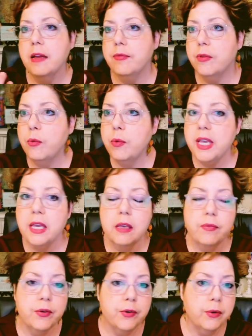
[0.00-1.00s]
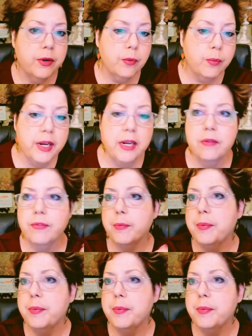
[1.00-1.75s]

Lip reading: of the week, if you're doing a reading for